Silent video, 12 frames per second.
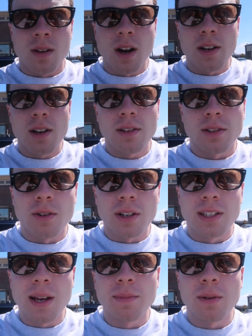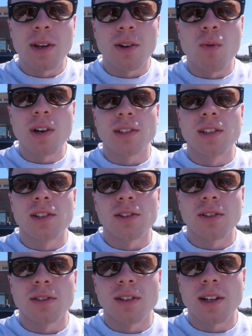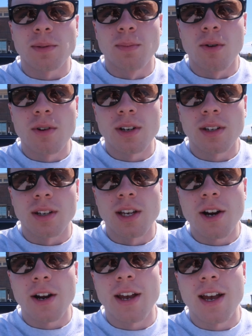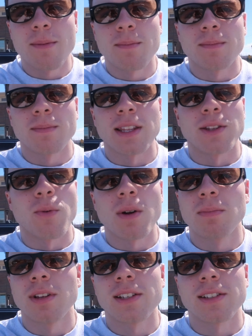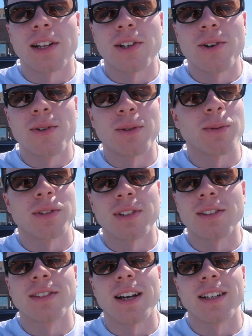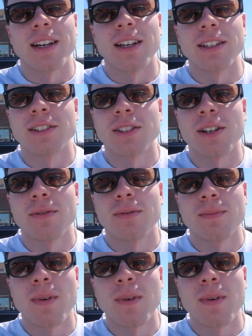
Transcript: Alright y'all, so in an attempt to make white t-shirts less boring, here I am at the one place I know that will sell tie-dyeing stuff,